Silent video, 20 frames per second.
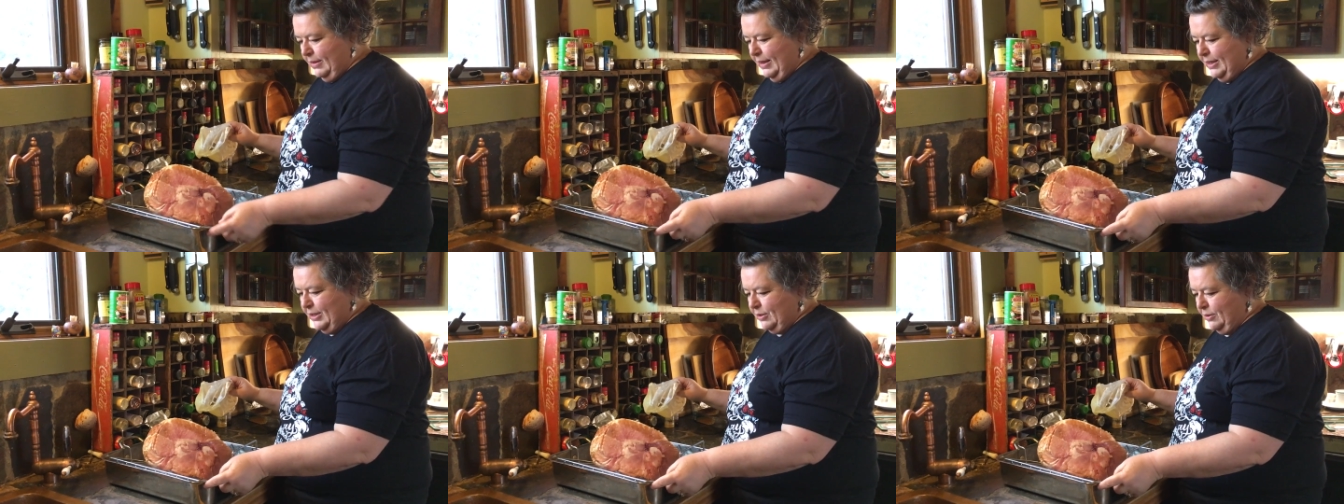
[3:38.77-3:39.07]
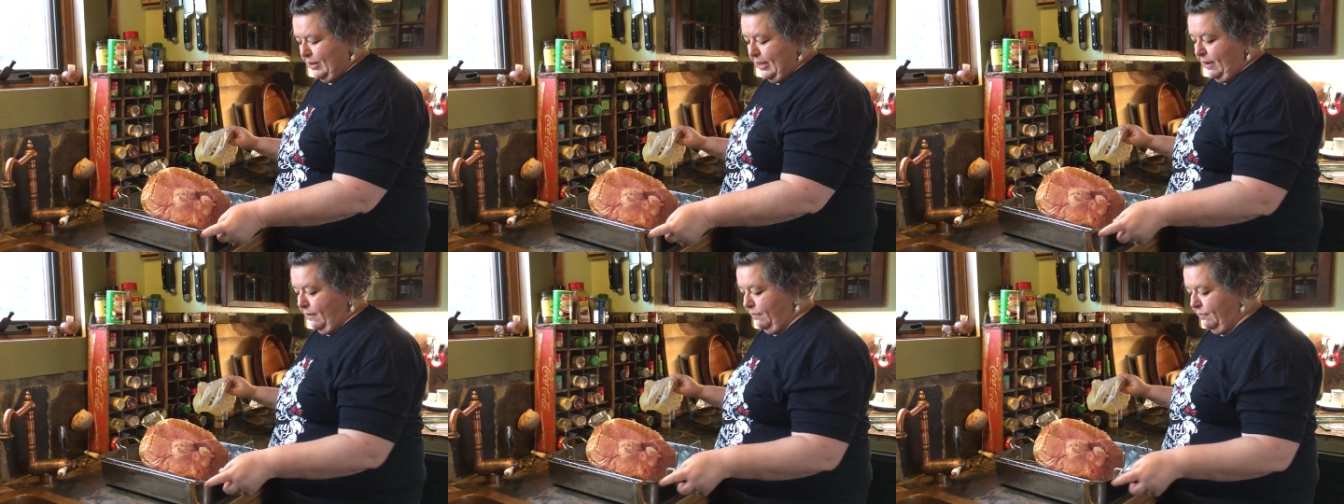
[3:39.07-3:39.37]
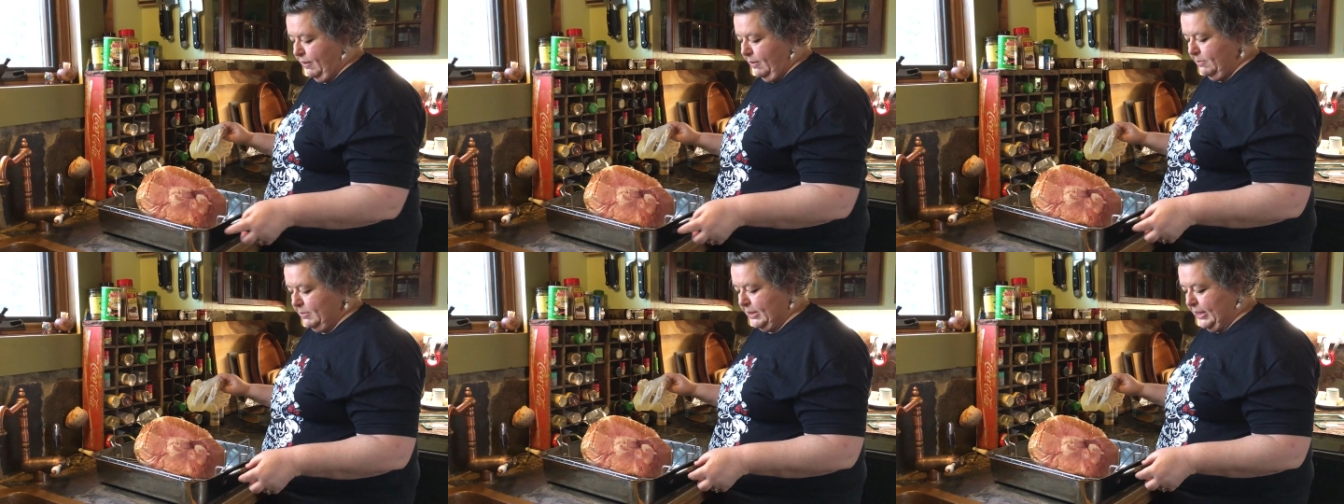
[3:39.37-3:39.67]
These are kind of
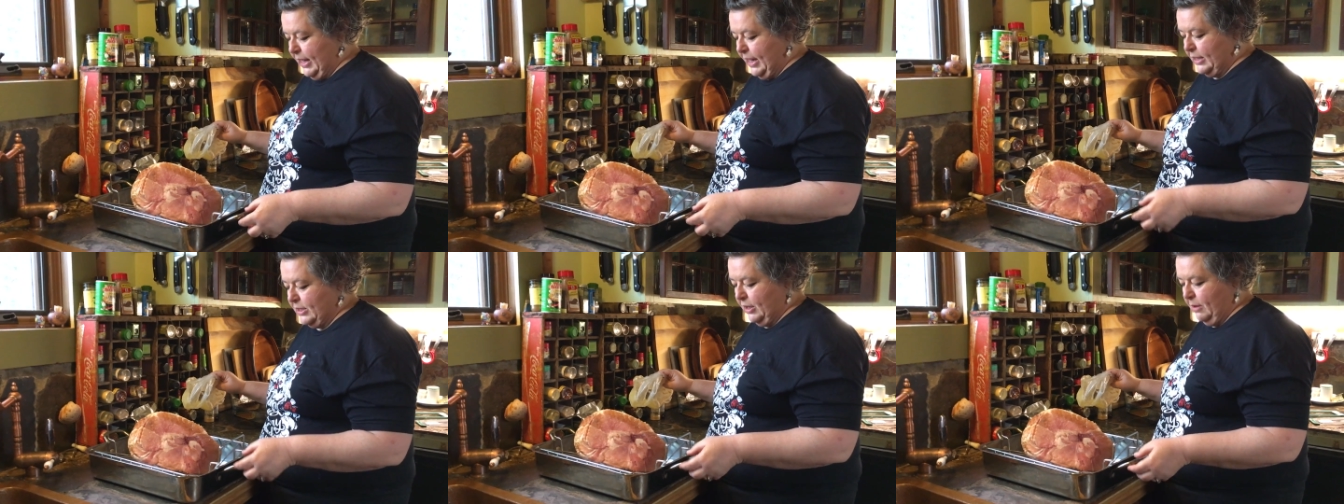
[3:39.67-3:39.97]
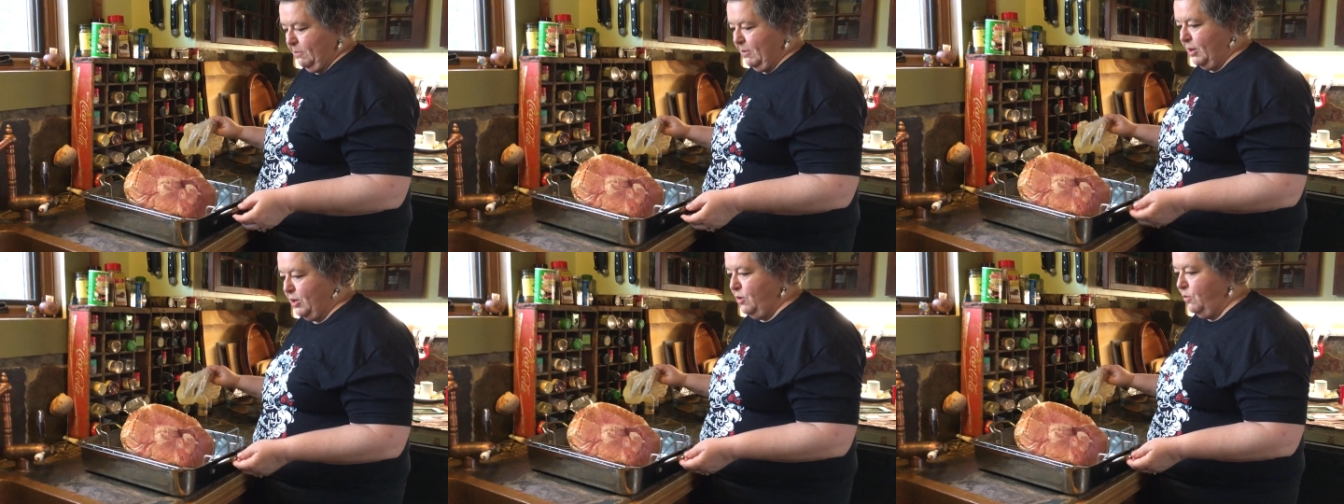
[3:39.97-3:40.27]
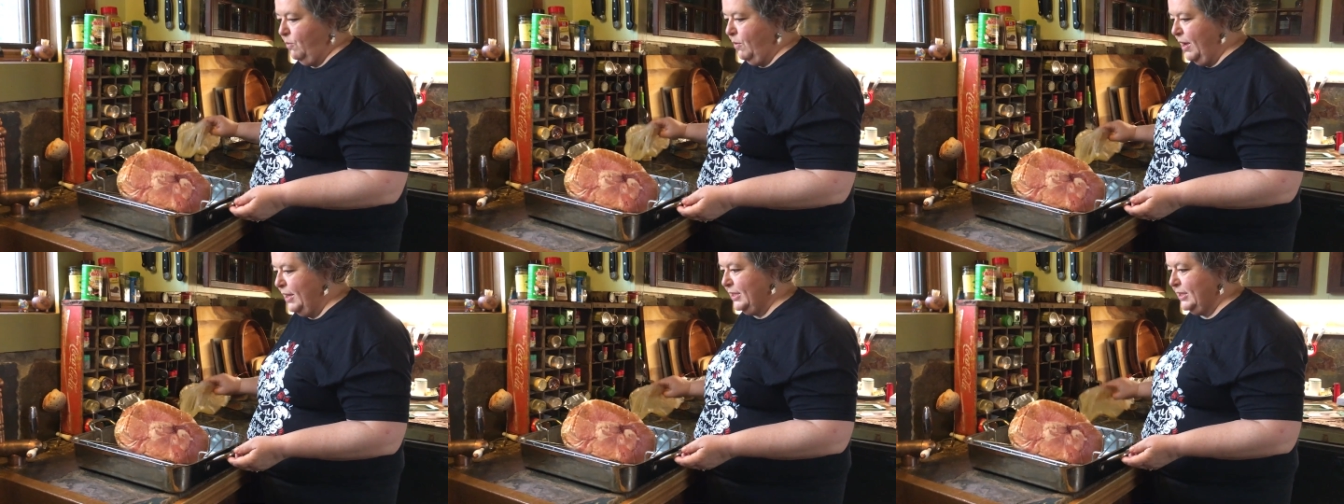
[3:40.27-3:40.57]
flimsy actually, but
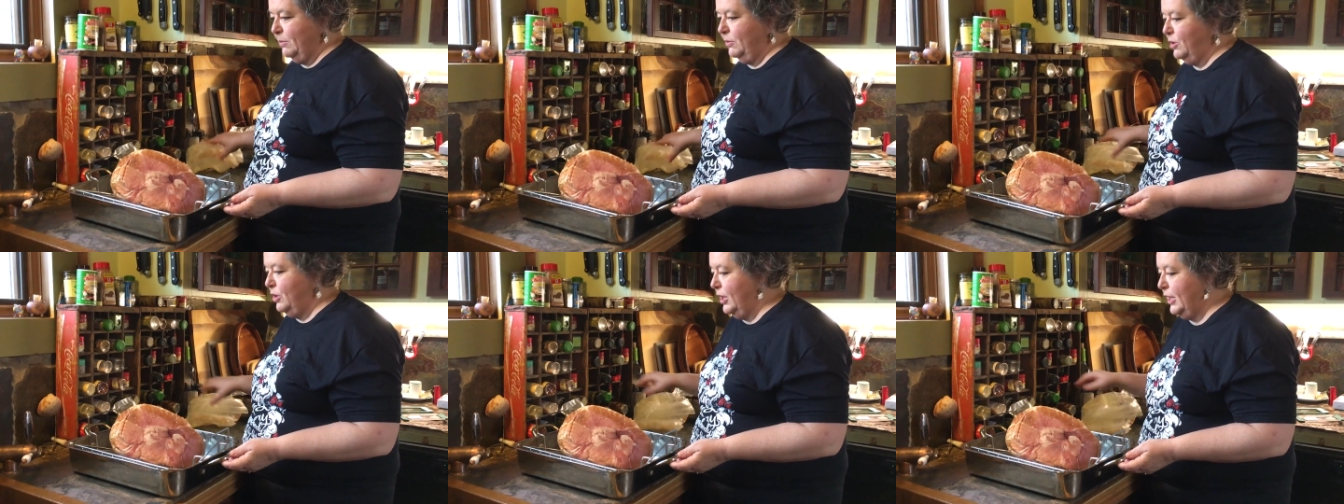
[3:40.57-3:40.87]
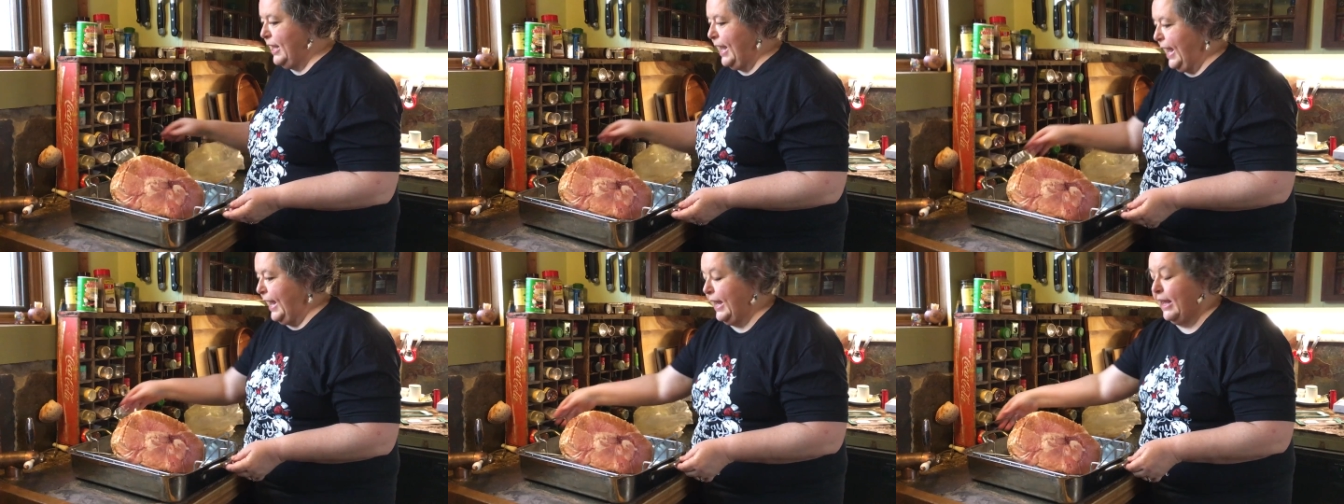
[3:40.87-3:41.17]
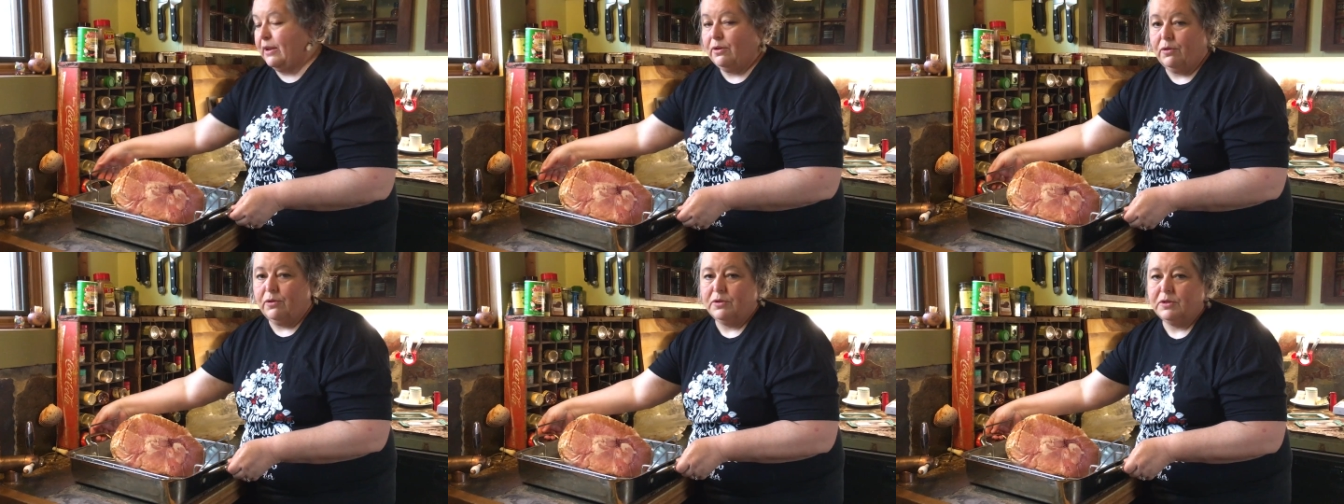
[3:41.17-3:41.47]
you want some good
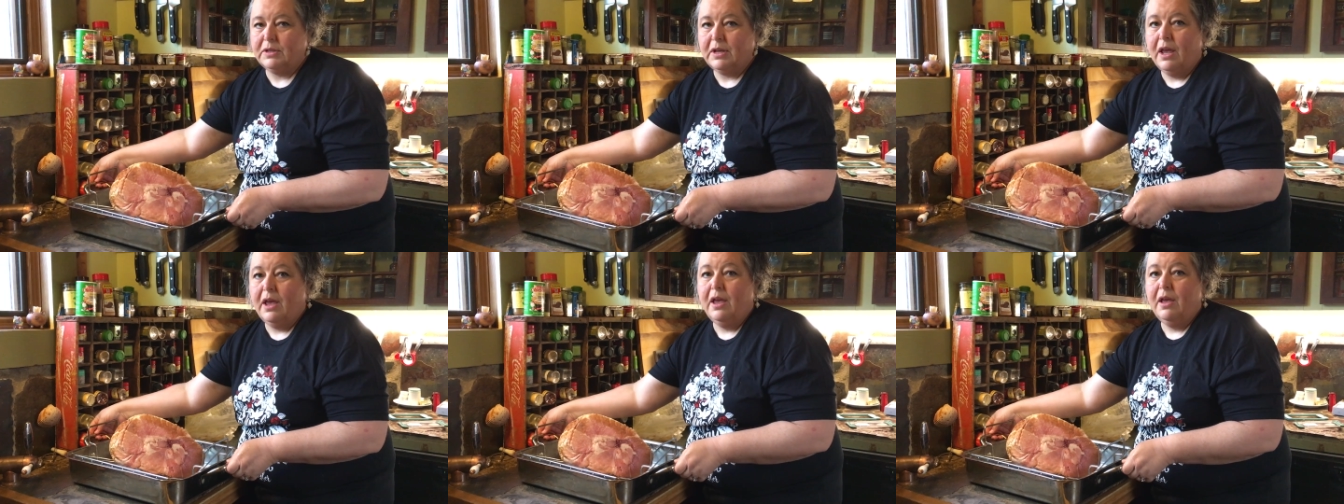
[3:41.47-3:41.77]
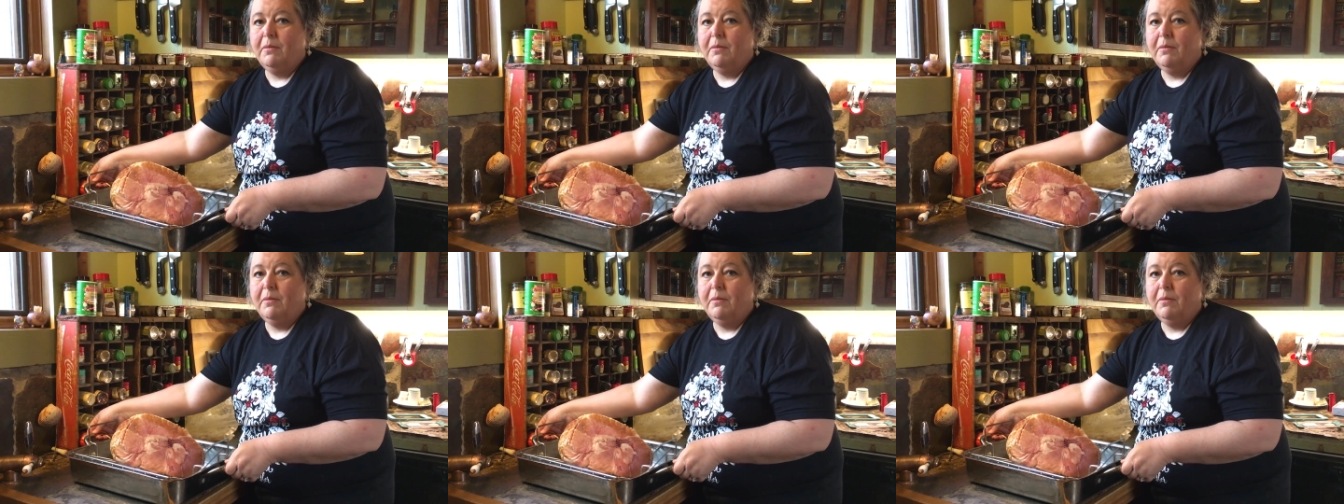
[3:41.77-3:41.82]
handles